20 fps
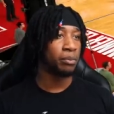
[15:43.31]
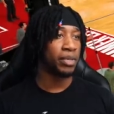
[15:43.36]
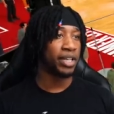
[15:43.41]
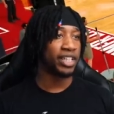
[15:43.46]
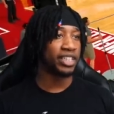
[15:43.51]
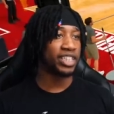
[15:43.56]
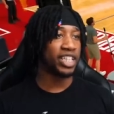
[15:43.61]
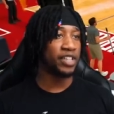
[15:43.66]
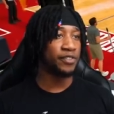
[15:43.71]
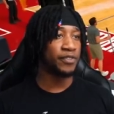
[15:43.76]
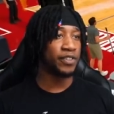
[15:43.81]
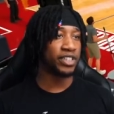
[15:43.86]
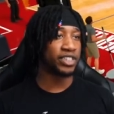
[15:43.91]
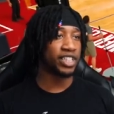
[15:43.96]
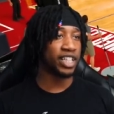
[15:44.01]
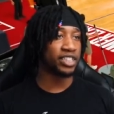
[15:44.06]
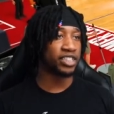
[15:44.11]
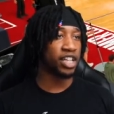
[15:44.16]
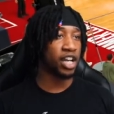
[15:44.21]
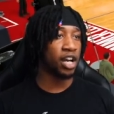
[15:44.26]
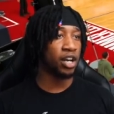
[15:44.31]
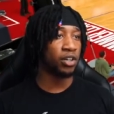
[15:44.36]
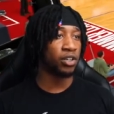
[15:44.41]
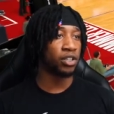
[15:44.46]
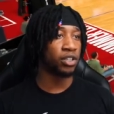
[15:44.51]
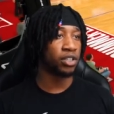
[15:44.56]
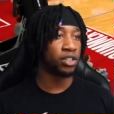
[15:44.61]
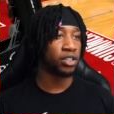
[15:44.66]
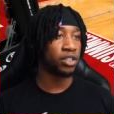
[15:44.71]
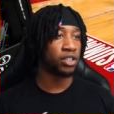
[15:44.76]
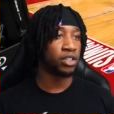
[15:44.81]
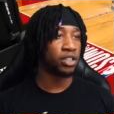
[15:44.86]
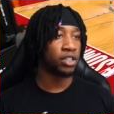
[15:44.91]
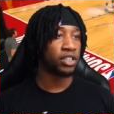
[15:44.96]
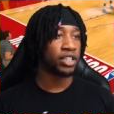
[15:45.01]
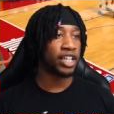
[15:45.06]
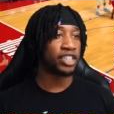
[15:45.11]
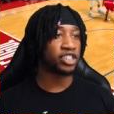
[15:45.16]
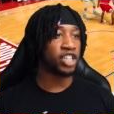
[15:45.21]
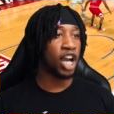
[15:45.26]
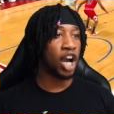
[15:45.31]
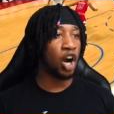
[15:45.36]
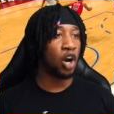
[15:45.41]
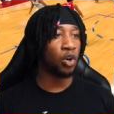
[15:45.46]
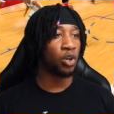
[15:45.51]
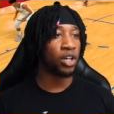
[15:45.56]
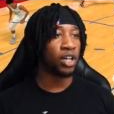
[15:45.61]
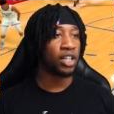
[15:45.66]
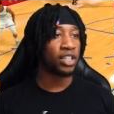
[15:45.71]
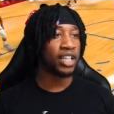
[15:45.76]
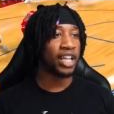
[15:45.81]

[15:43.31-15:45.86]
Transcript: Big defense. Let's go. Let's go.